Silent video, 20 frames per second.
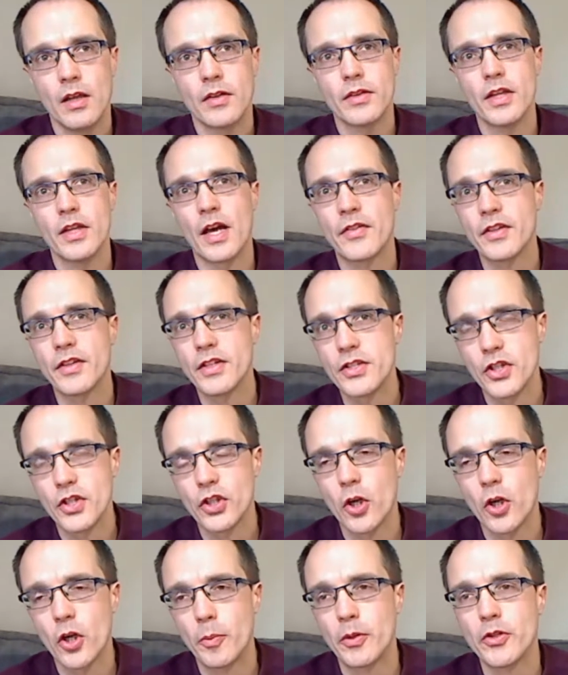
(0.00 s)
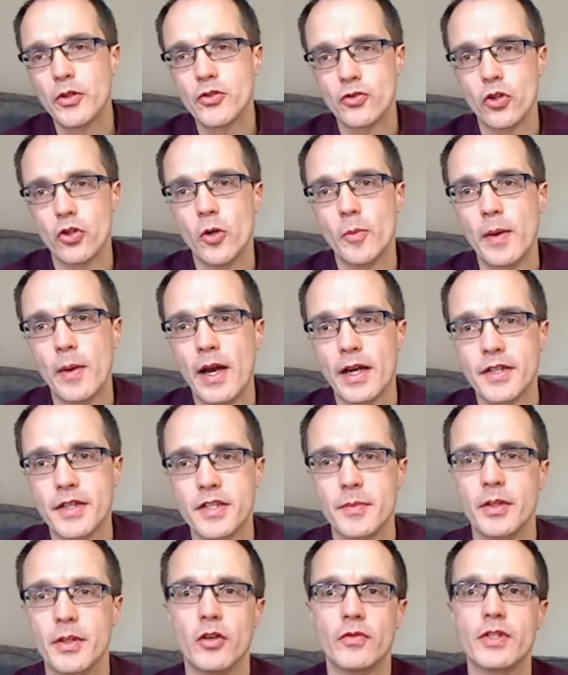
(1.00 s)
I think there's a couple of drawbacks. I
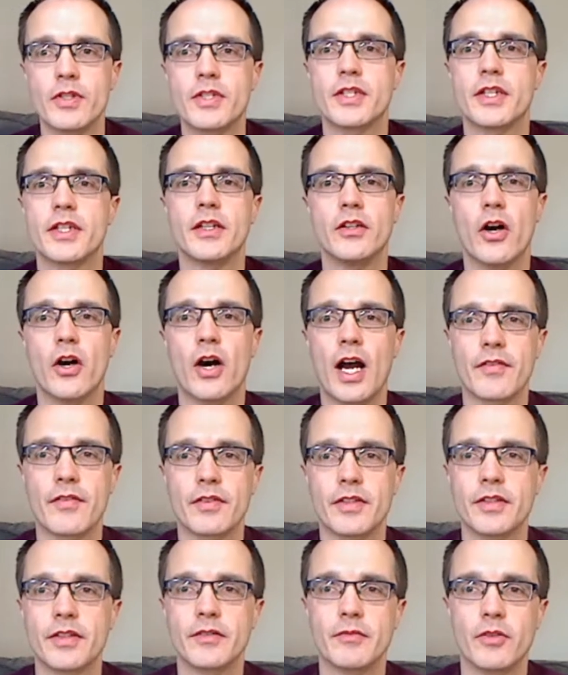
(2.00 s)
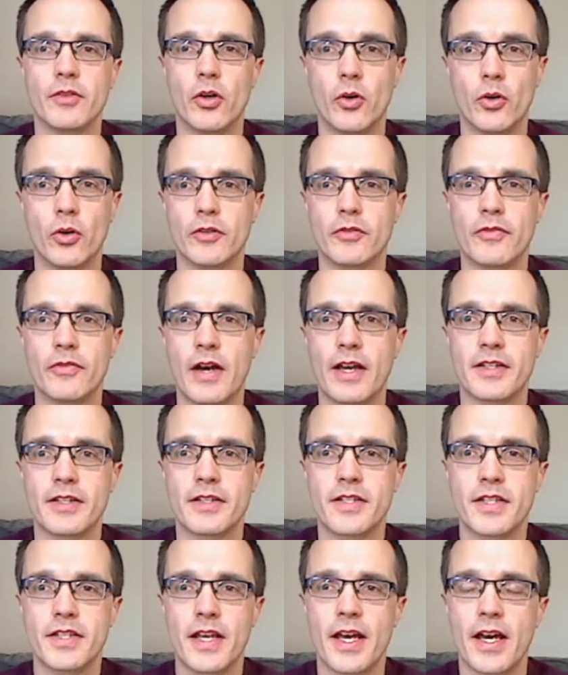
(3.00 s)
mean, obviously, not having all the
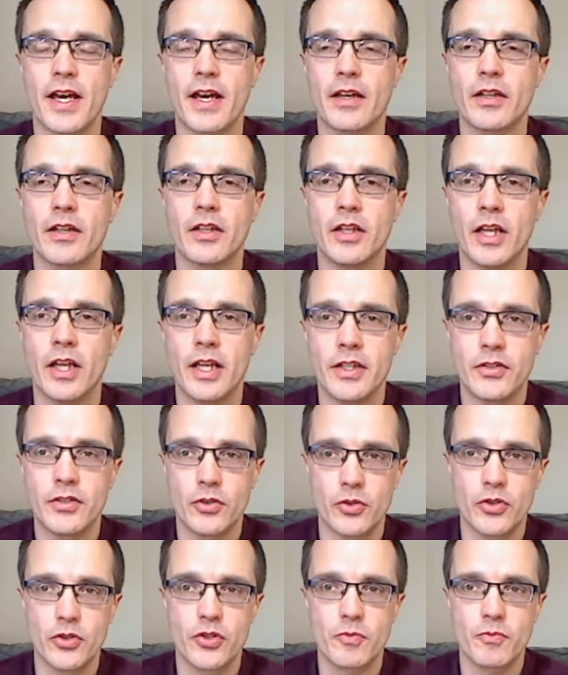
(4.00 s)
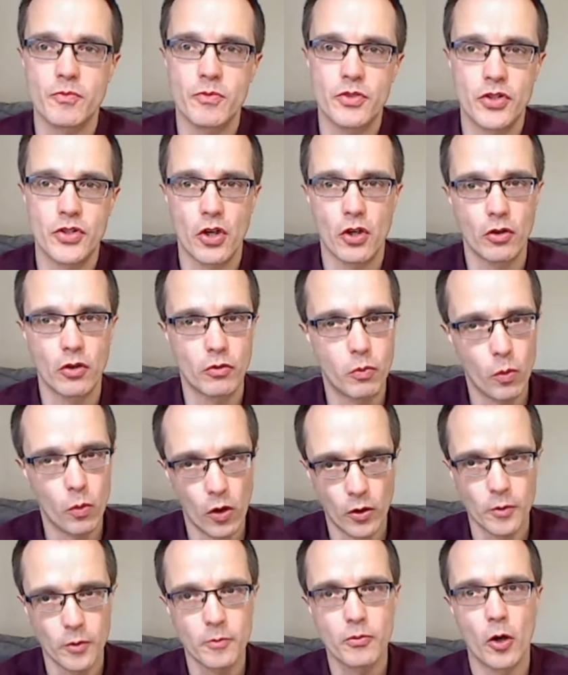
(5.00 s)
fans there, it does solve
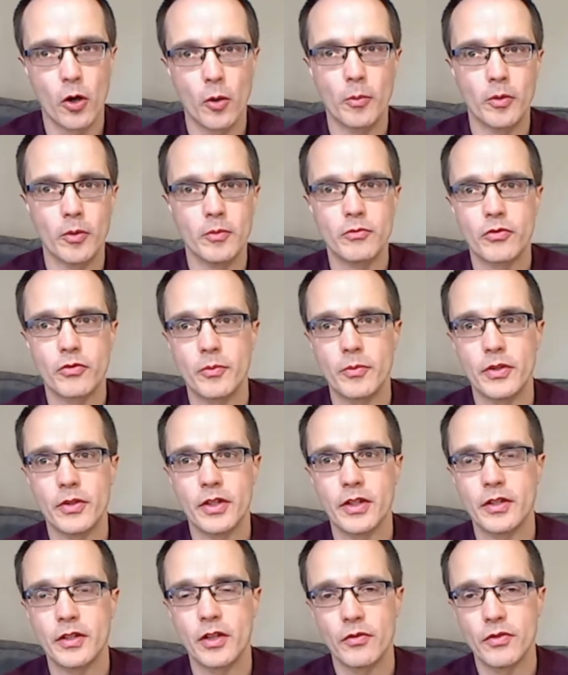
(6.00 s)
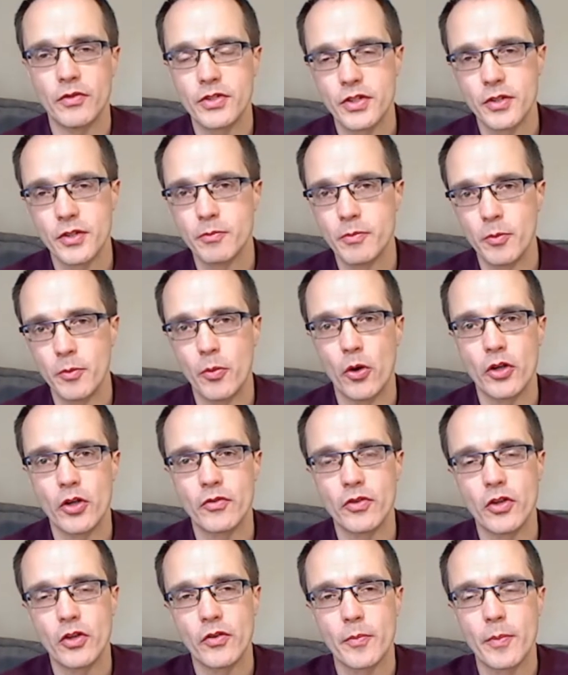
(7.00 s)
one problem from the point of
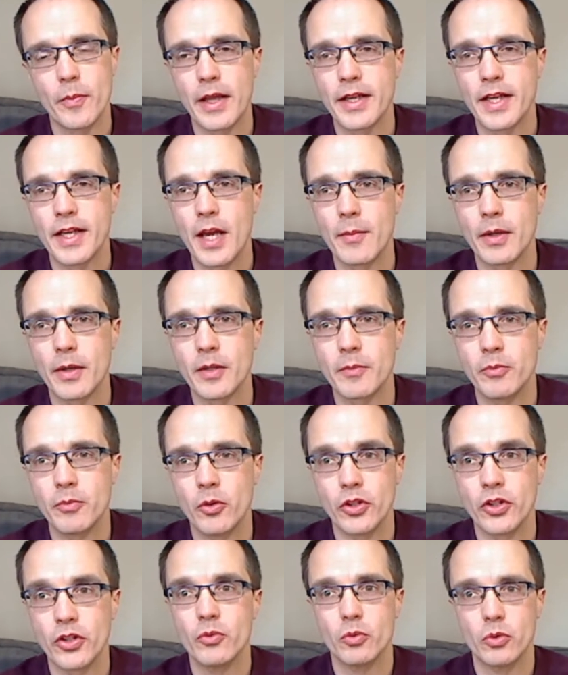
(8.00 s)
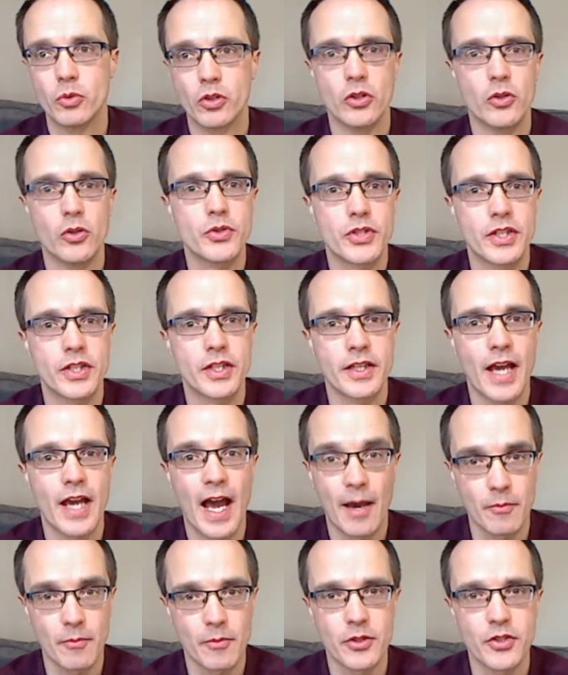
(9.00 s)
view of the pandemic, but you would lose the
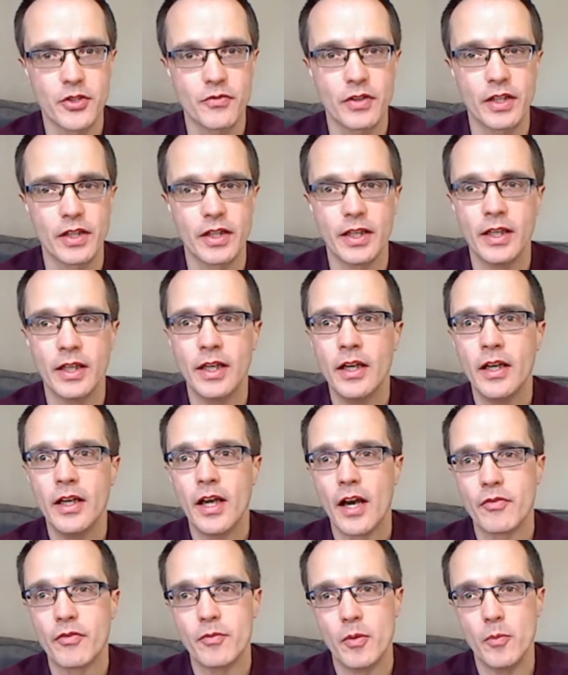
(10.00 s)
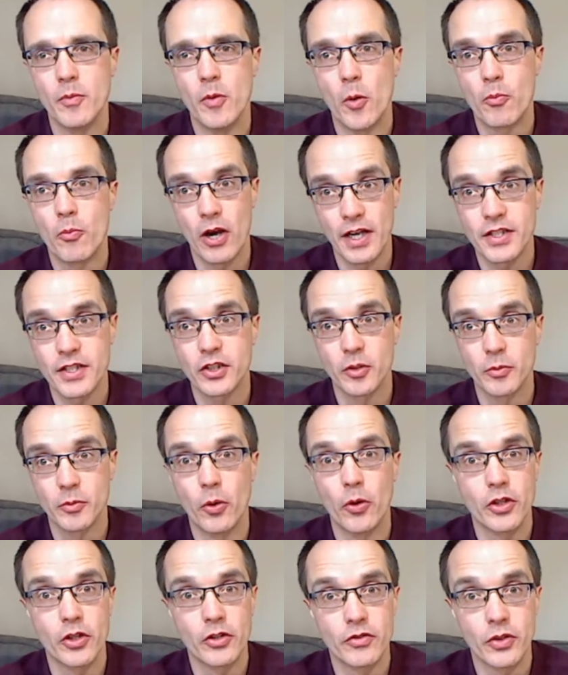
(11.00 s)
atmosphere, and from a more practical
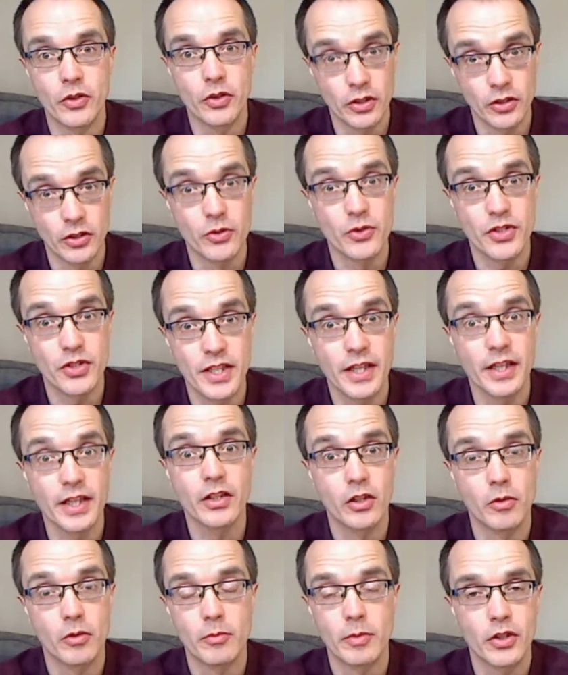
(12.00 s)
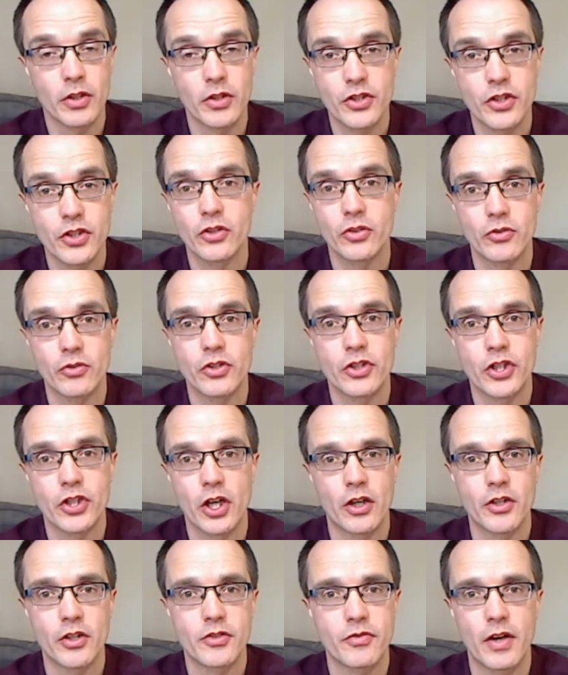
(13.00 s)
point of view, you'd lose the income because you couldn't
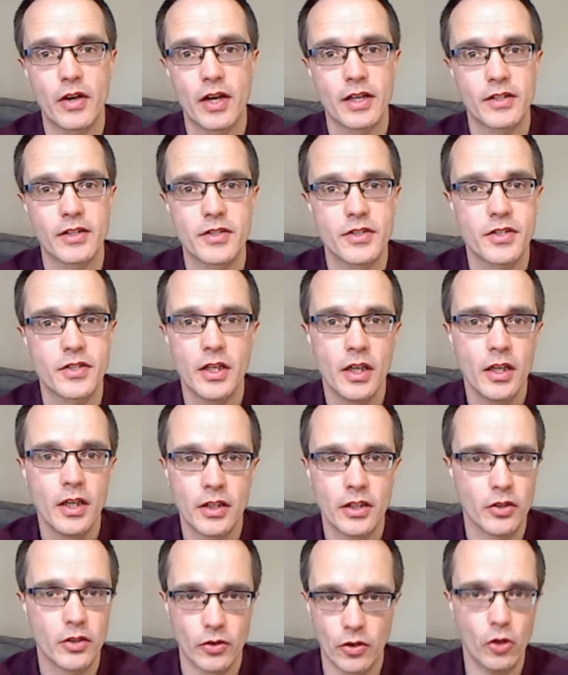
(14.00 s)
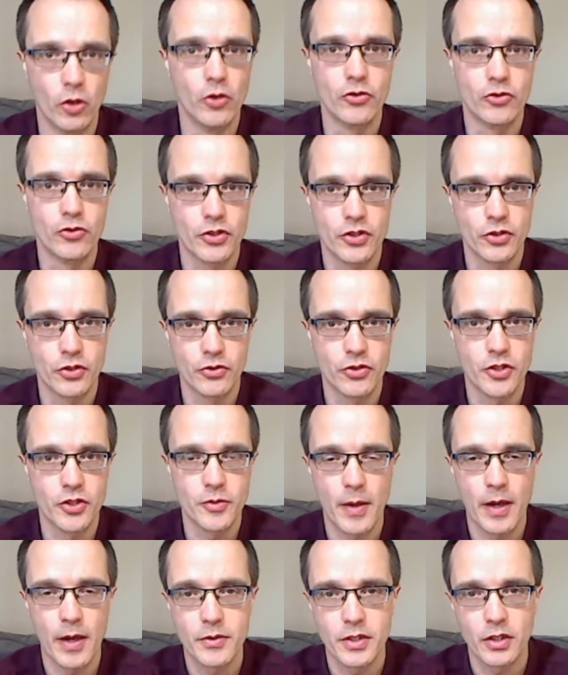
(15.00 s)
charge fans, the hundreds and hundreds of
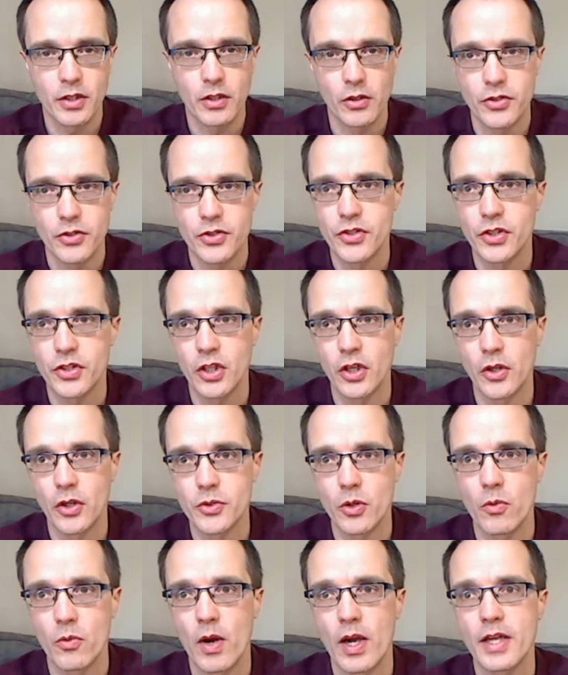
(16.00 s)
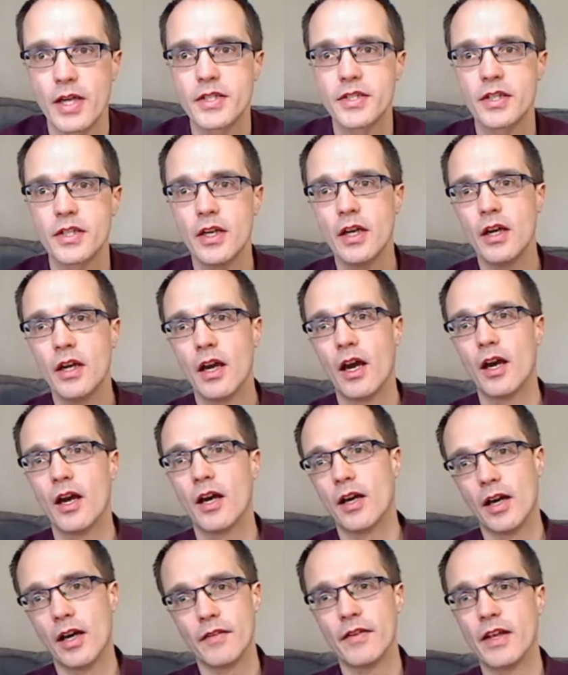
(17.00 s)
pounds it costs to go to a race,
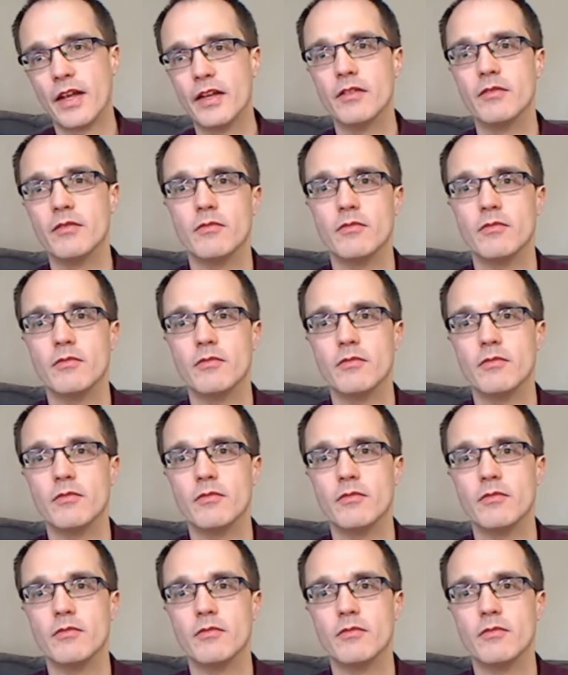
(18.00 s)
and then